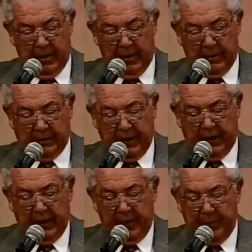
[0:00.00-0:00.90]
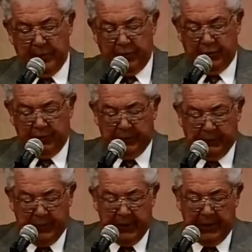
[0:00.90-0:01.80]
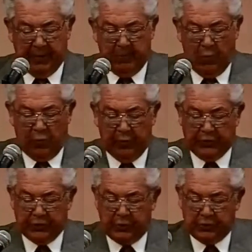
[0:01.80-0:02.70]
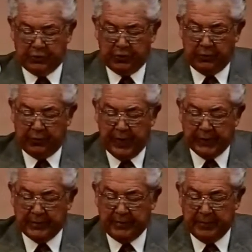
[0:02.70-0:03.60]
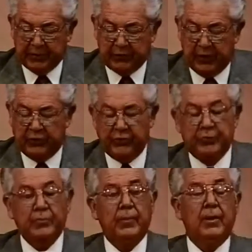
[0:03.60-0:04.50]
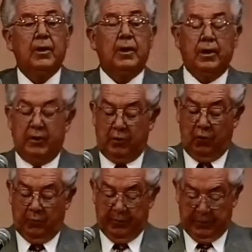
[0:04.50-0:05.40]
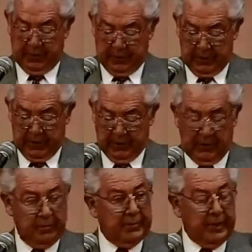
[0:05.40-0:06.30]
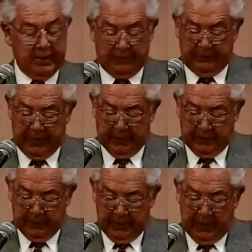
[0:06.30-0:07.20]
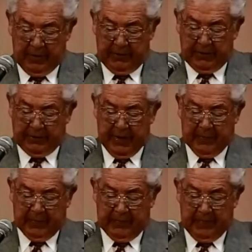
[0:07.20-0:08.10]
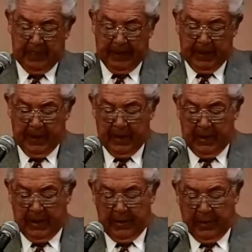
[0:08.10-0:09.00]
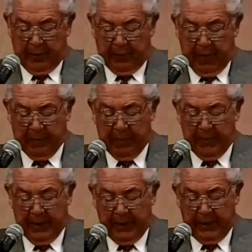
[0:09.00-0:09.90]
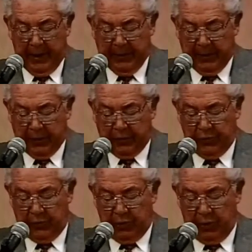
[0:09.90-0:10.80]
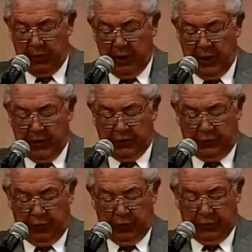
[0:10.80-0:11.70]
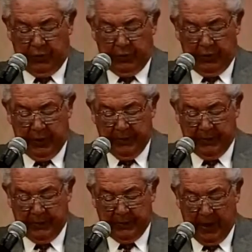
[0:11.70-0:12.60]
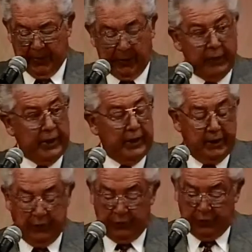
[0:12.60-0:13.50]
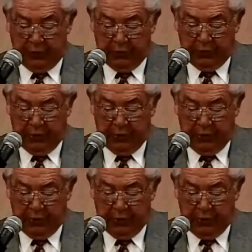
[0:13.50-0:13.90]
The state government should be spending more resources on tax administration in the corporate income tax field. For example, there are probably many companies who are non Georgia companies operating in Georgia